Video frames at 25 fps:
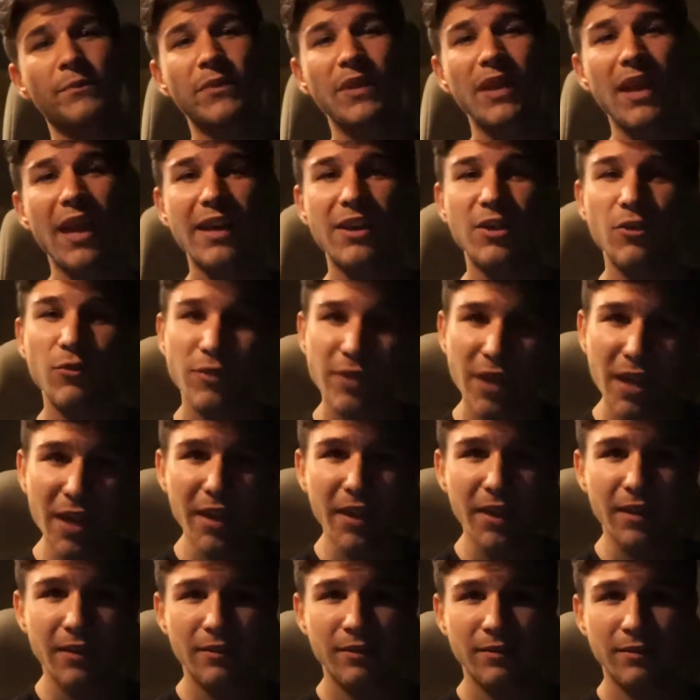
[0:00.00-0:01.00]
and you did
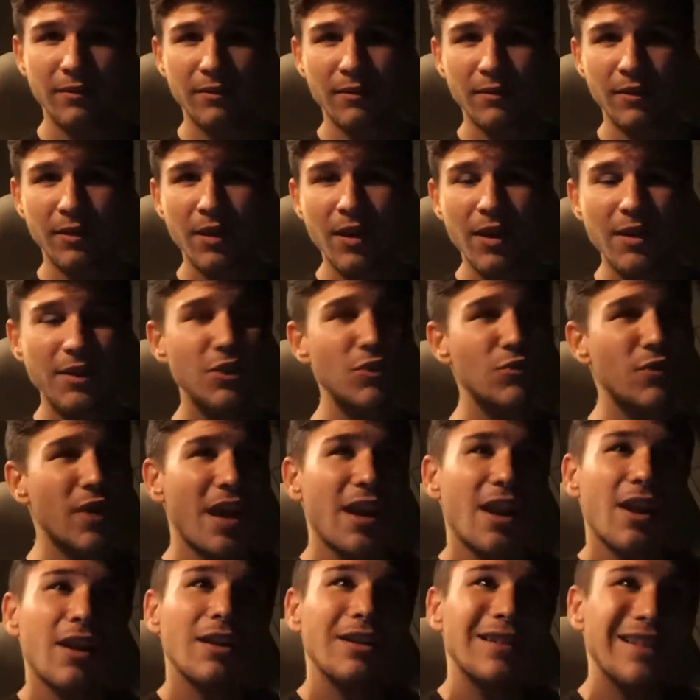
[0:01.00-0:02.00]
it. So you
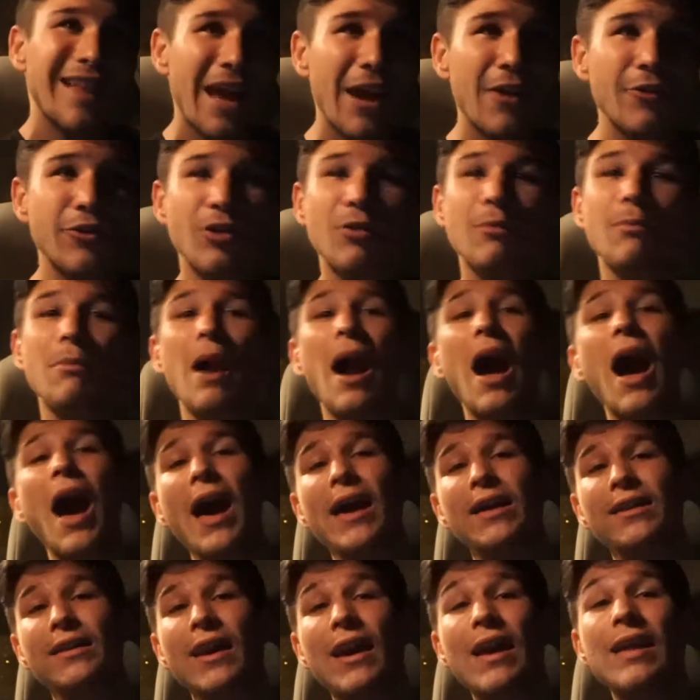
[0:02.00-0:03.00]
cannot allow your mind
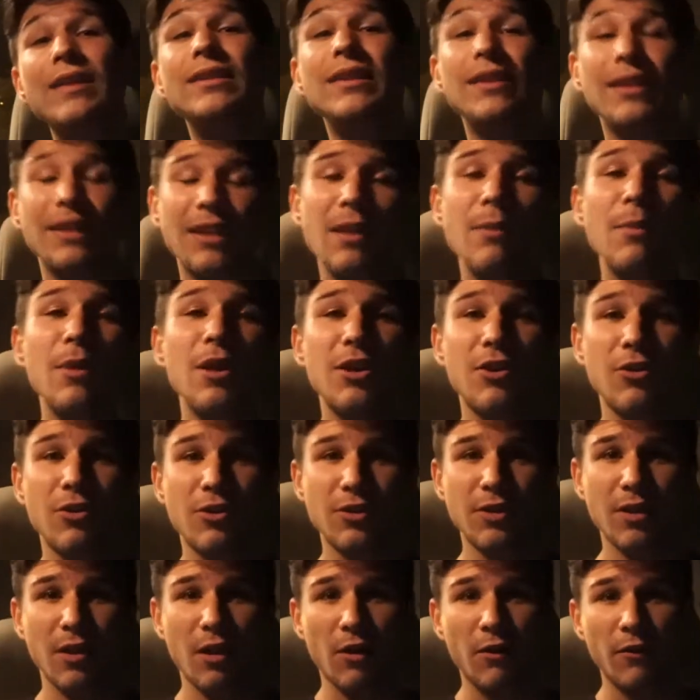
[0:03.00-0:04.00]
to limit
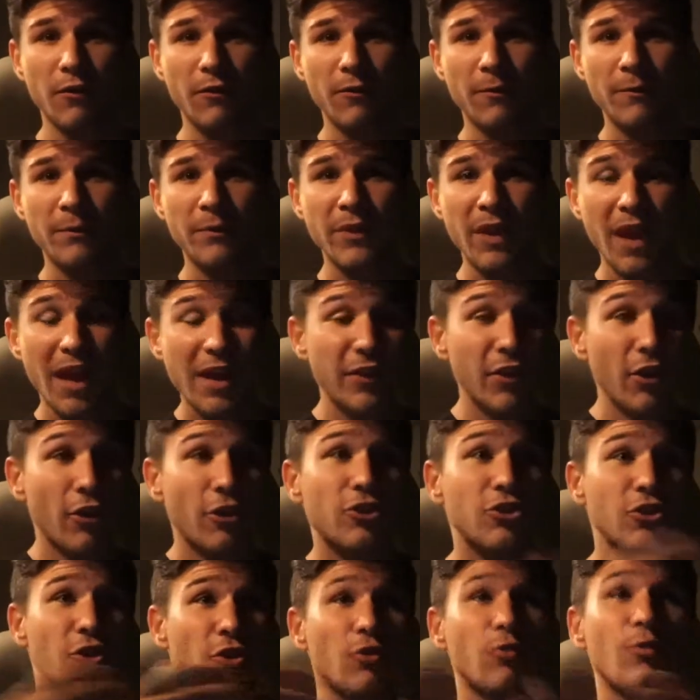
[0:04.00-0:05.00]
yourself. And there are
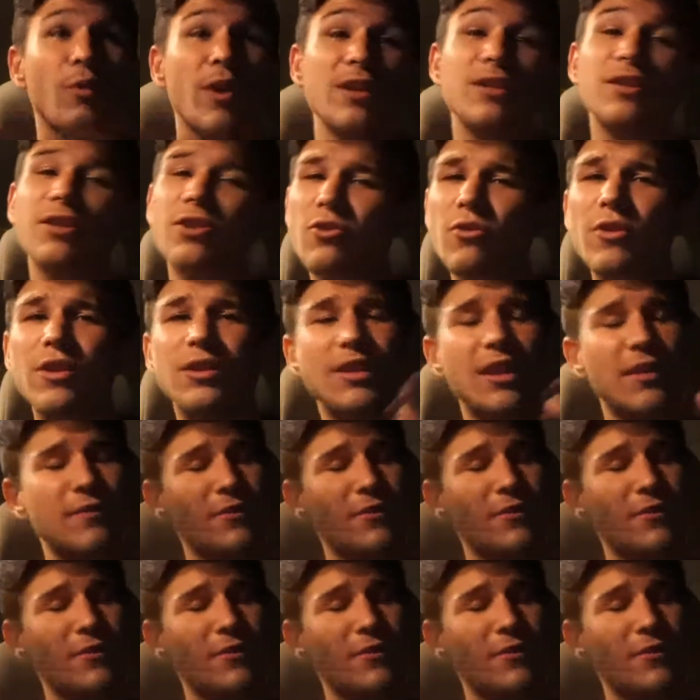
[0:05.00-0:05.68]
certain ways to do this, and I've